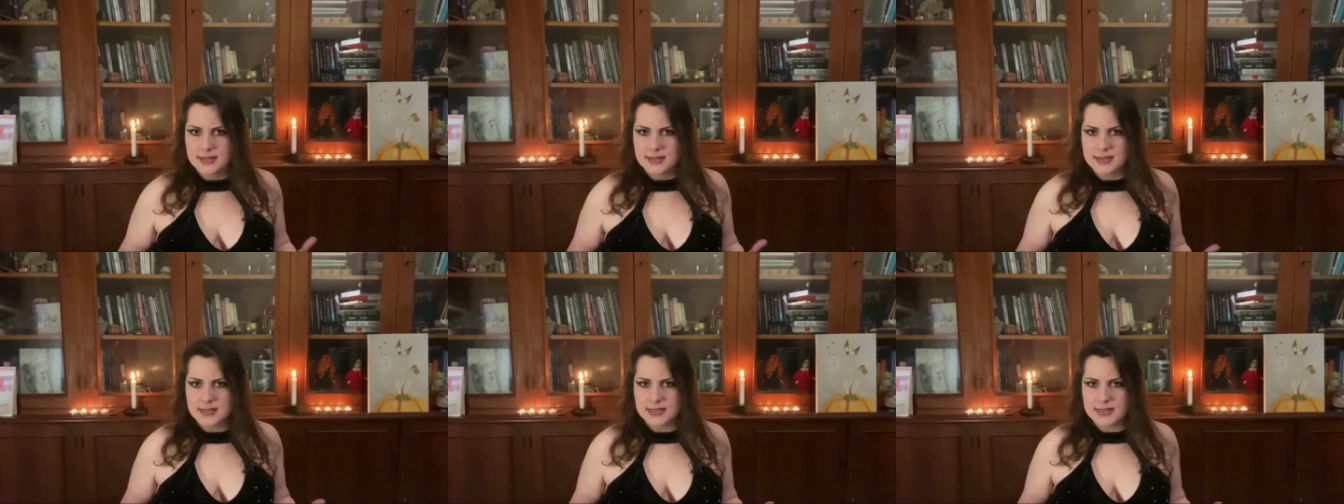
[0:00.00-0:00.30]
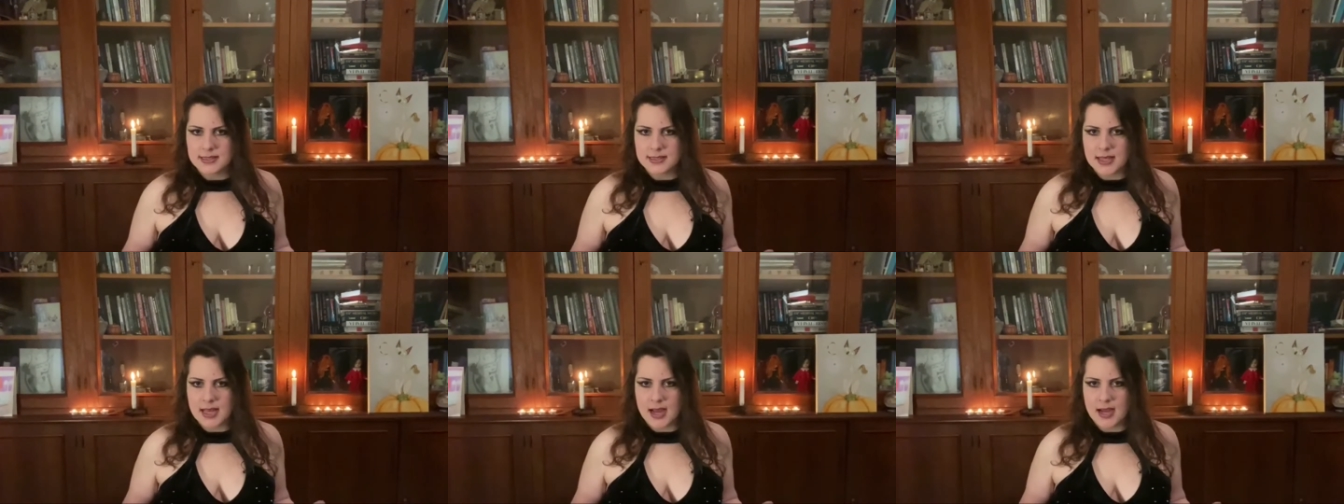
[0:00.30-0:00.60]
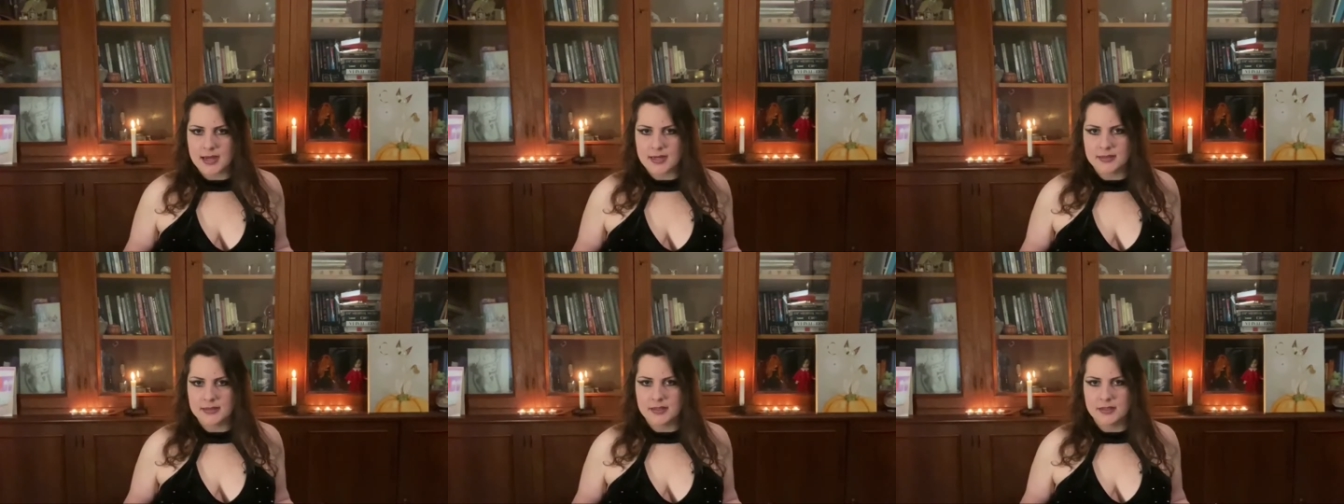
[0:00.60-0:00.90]

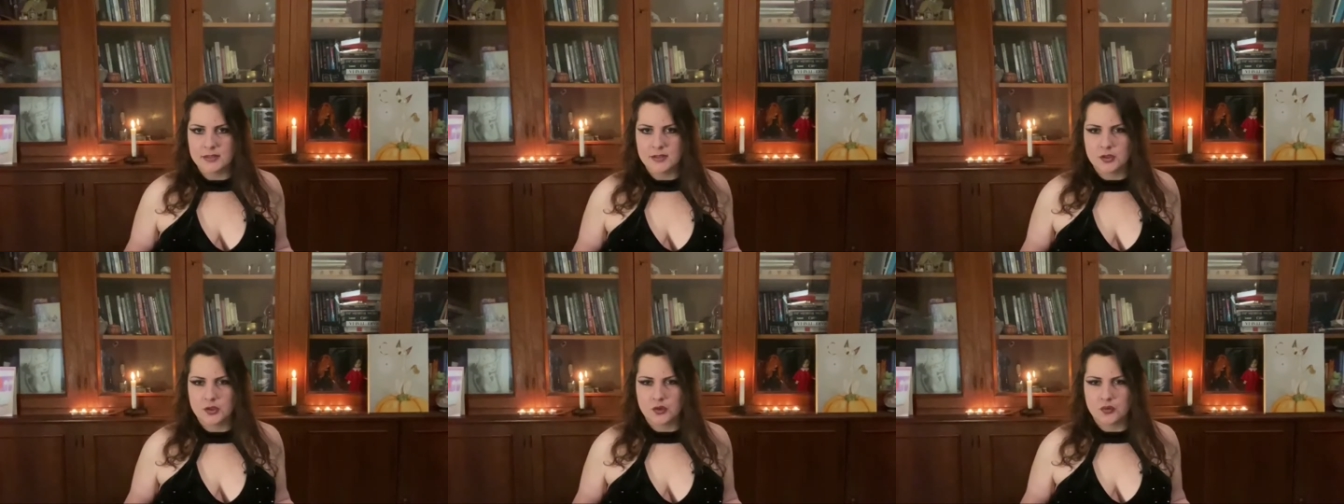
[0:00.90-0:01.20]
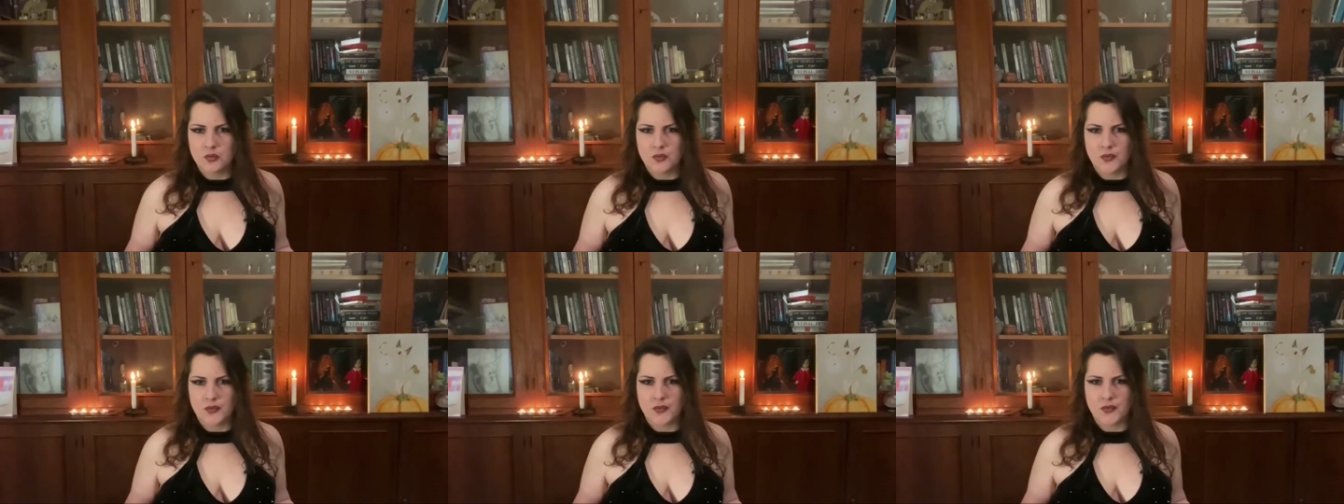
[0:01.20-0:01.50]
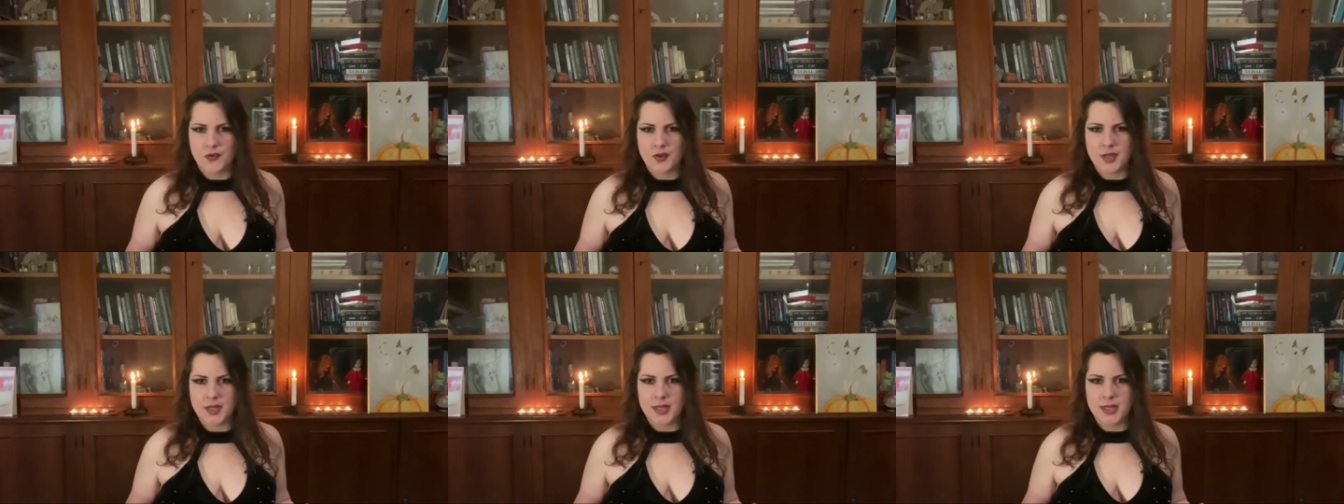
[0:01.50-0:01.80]
started to
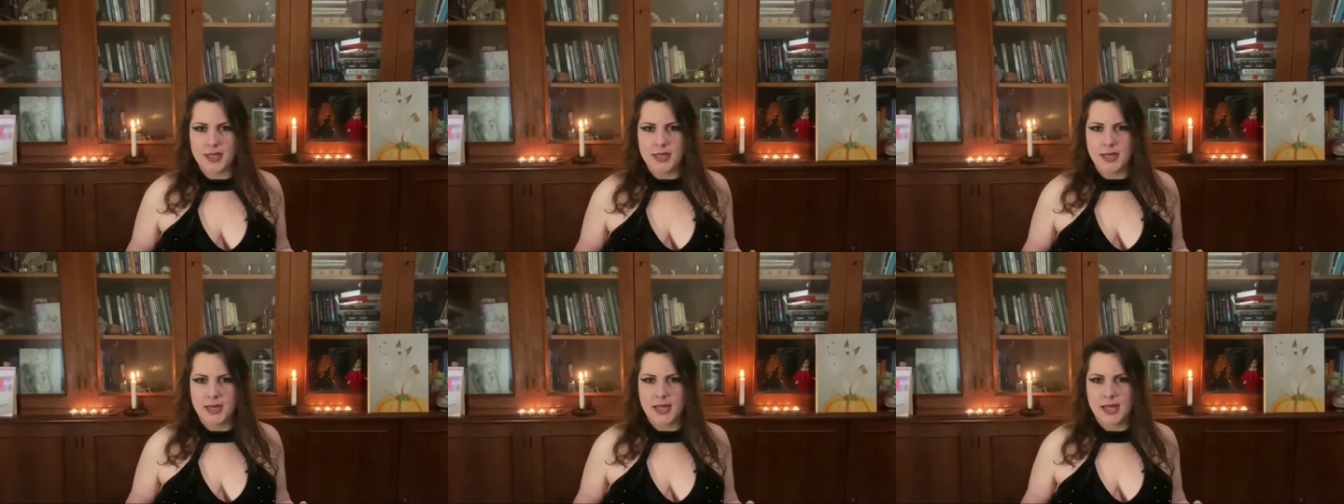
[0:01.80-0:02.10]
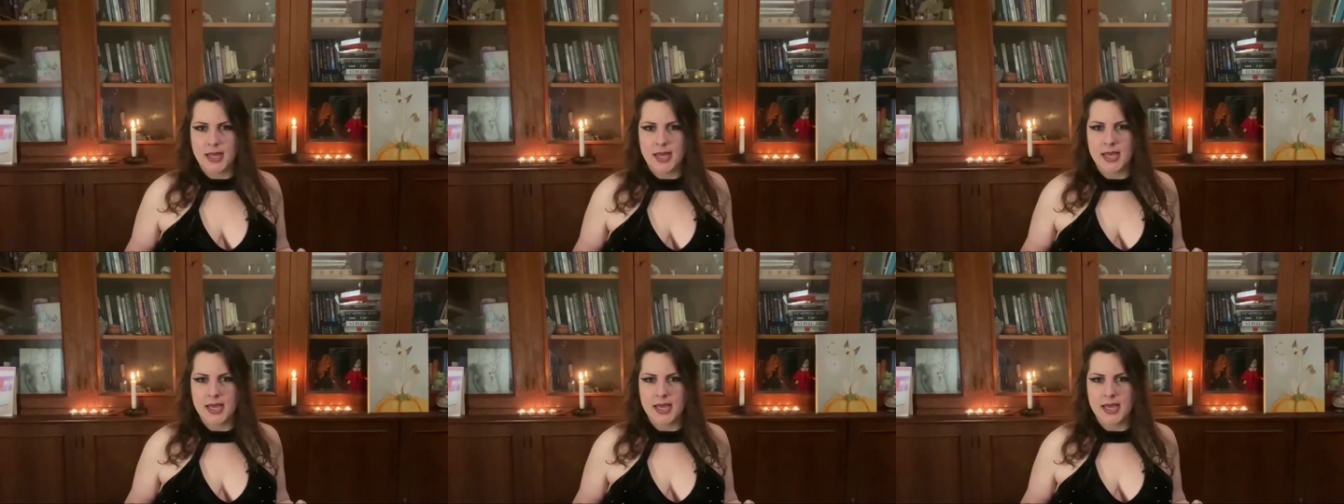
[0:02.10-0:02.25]
feel